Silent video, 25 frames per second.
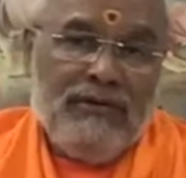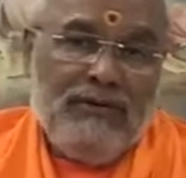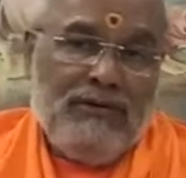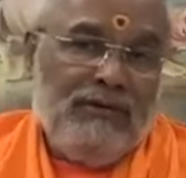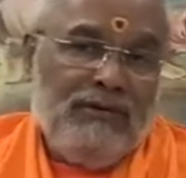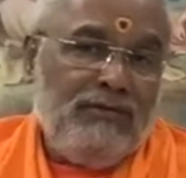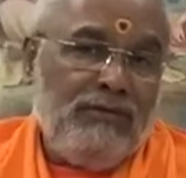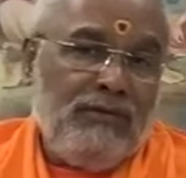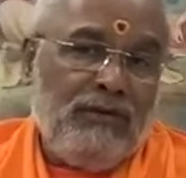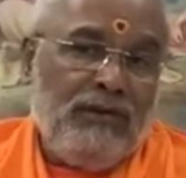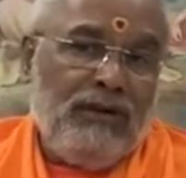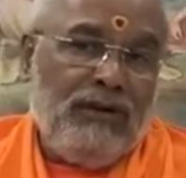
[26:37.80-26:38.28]

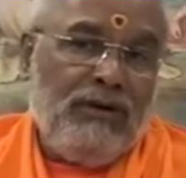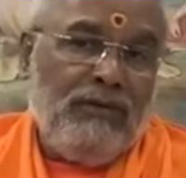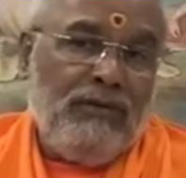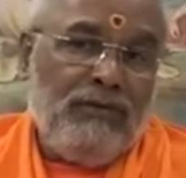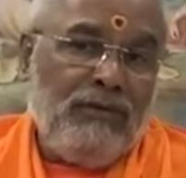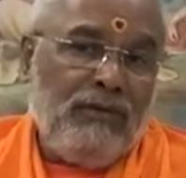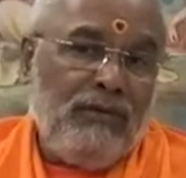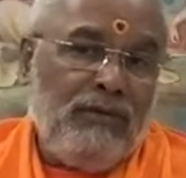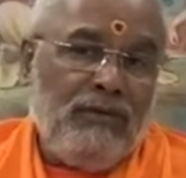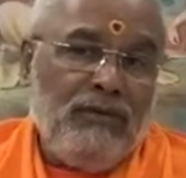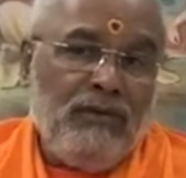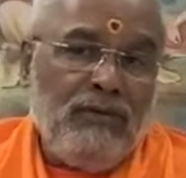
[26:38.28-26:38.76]
This is what I
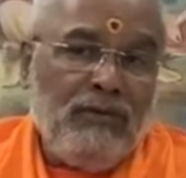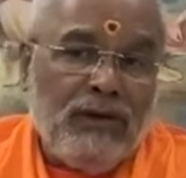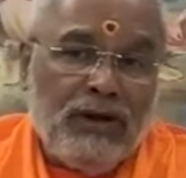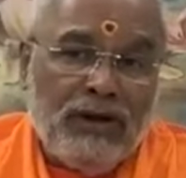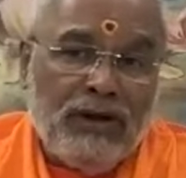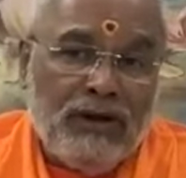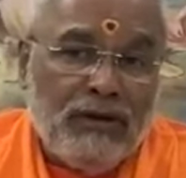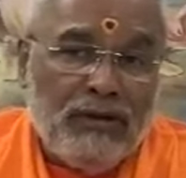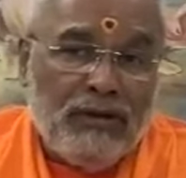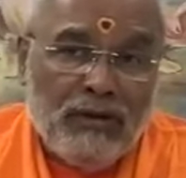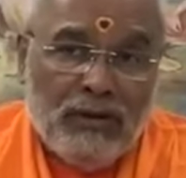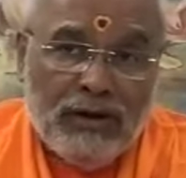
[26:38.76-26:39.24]
have to do,
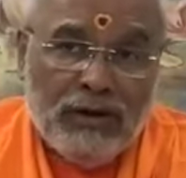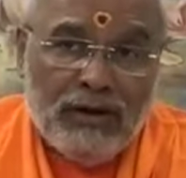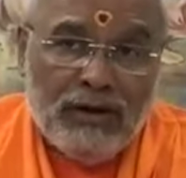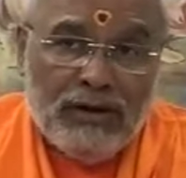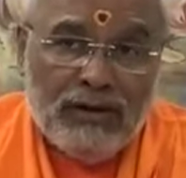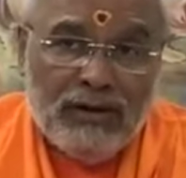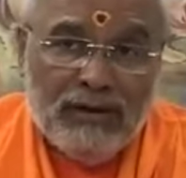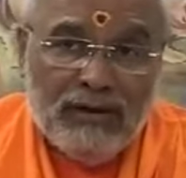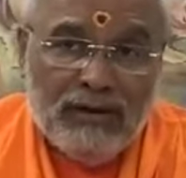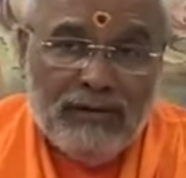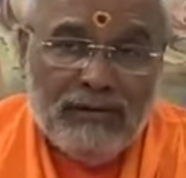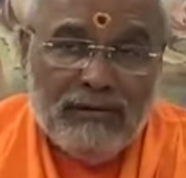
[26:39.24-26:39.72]
I do
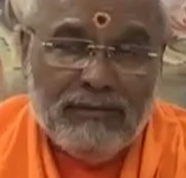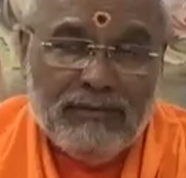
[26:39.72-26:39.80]
it.